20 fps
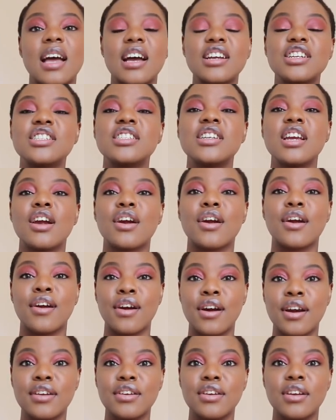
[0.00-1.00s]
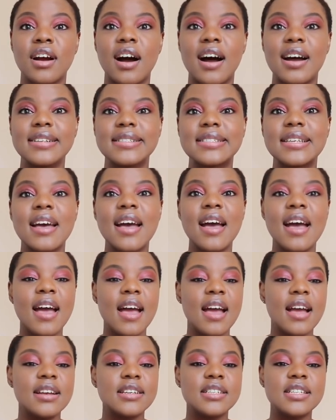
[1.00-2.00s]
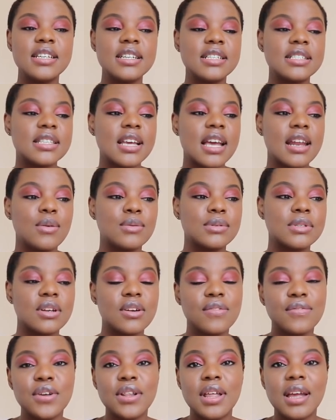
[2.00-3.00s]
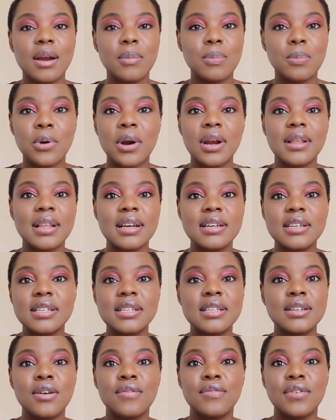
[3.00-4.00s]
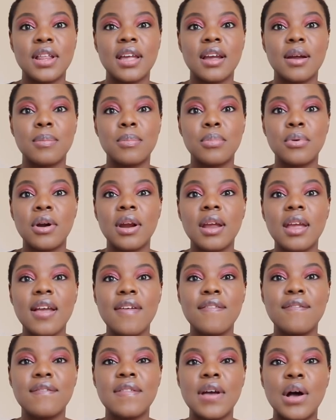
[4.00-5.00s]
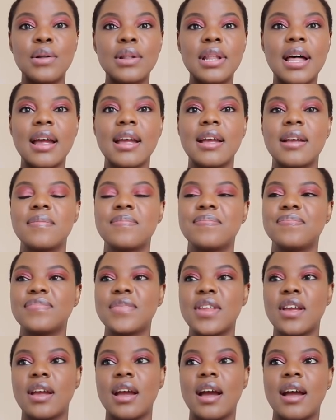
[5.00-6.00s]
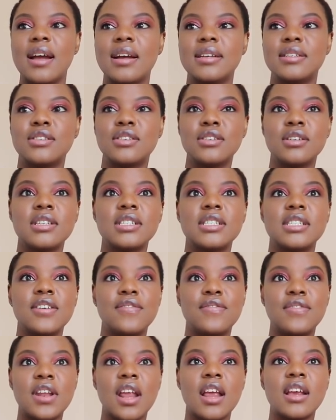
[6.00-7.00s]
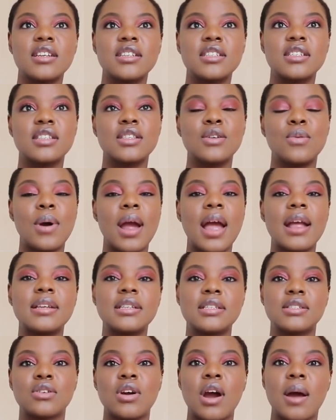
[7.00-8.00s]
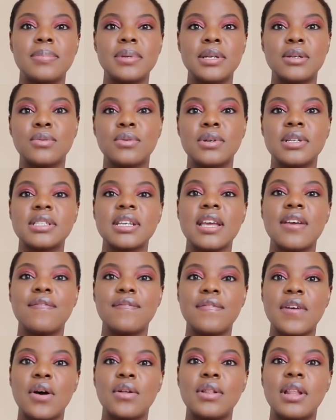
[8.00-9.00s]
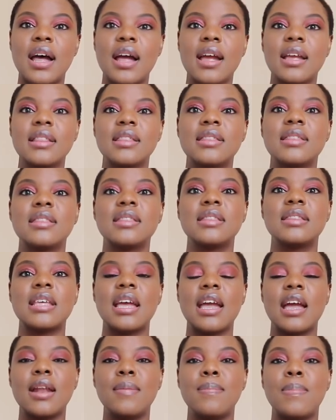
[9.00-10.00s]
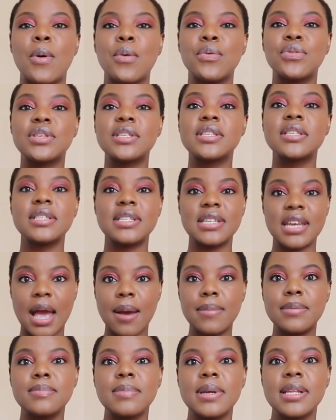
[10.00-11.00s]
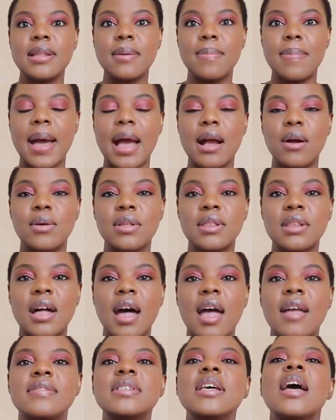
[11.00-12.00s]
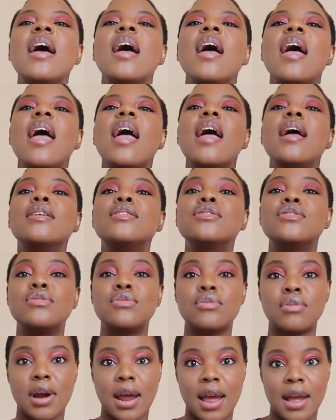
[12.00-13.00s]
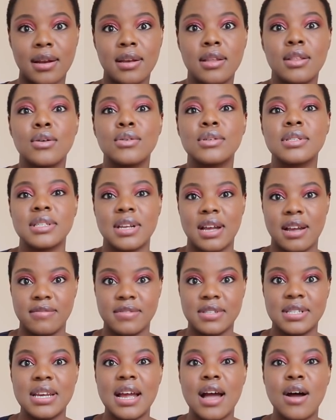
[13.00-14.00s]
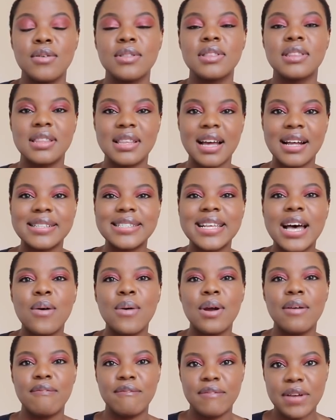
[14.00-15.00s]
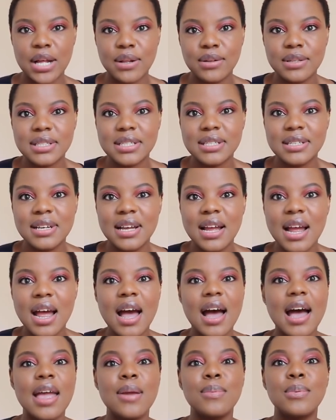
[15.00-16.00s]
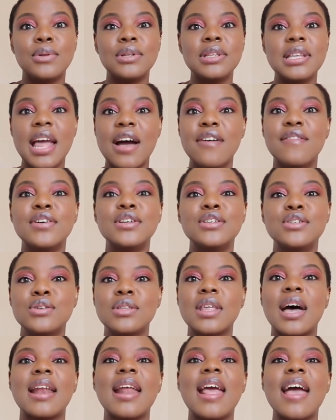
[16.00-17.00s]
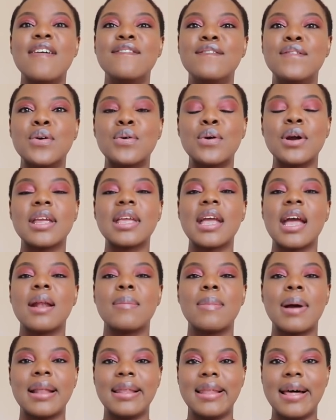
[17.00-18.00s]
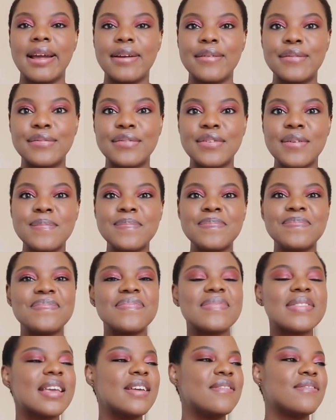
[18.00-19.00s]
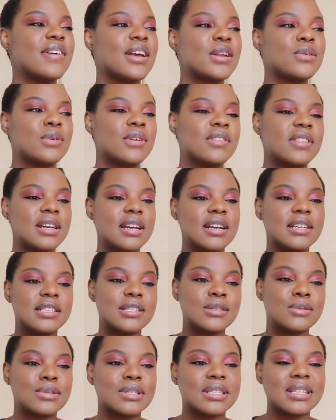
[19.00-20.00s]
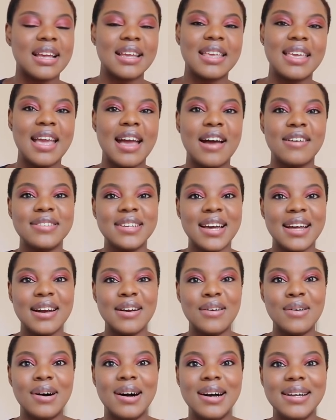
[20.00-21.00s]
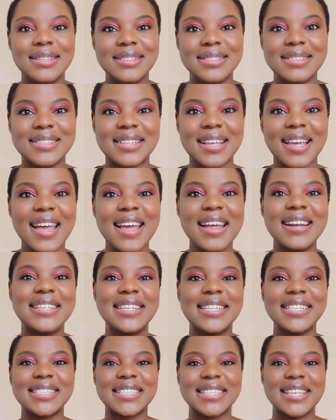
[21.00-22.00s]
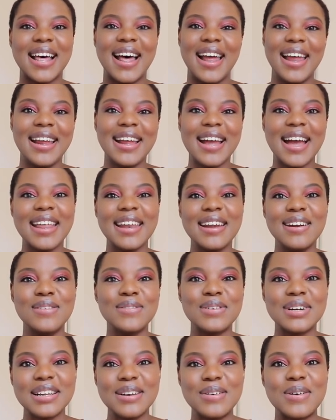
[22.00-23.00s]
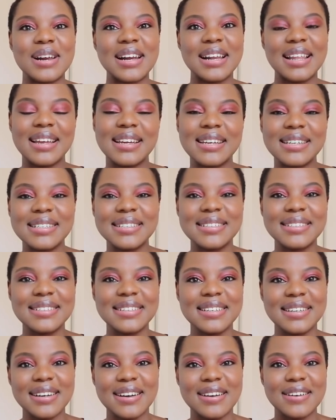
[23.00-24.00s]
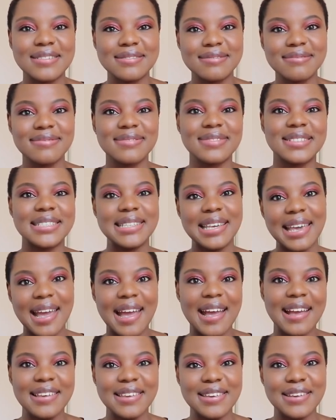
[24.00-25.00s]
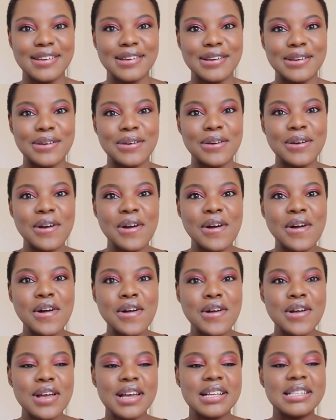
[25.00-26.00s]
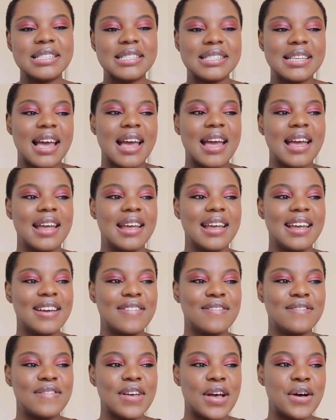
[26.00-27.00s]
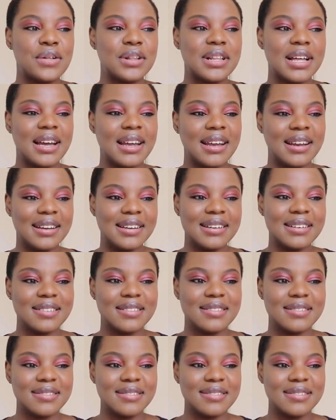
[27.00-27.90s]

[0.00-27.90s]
That shit hurt, you guys. She said it was gonna feel like a prick. That shit did not feel like a prick. It felt like, okay, as soon as she finished, the way I described it was, it felt like they had both stabbed me in the back with knives and dragged those knives down. That's how it felt. I will never do that ever again in my life. In fact, one of the nurses was like, yeah, I've done it once. And she's like, I didn't really want to, like, you know, scare you and say it felt like,